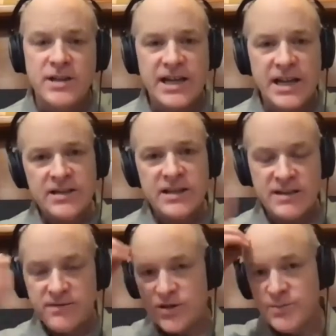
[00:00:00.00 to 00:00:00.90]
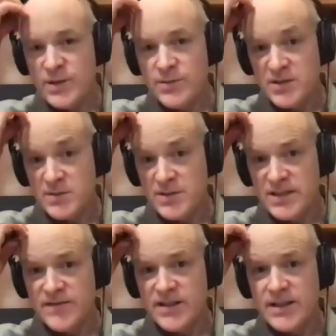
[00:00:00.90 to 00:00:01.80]
Like I can think of two people
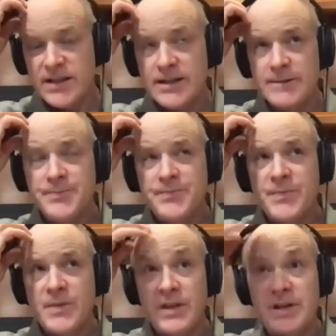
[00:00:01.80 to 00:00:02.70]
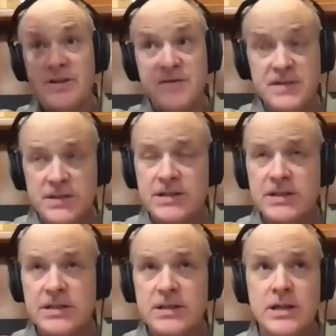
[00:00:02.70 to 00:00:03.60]
specifically that are
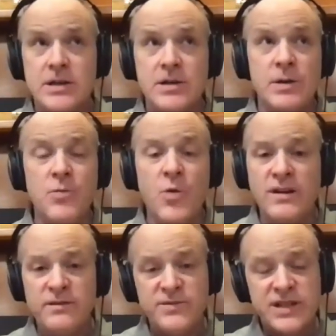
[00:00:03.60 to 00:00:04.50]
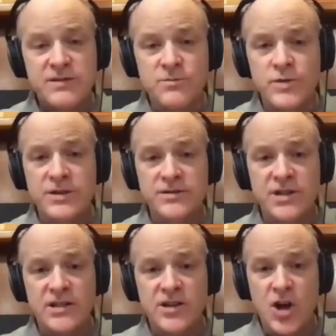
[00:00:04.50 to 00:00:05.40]
physicians, and one of them's getting whittled
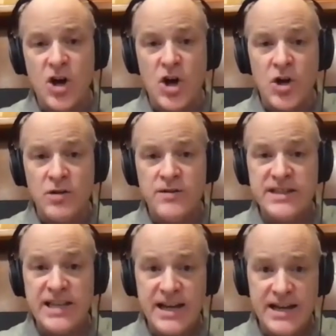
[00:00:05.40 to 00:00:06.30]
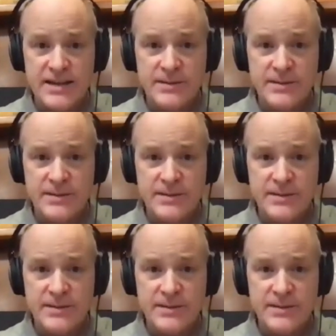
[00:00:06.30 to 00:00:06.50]
on all the time.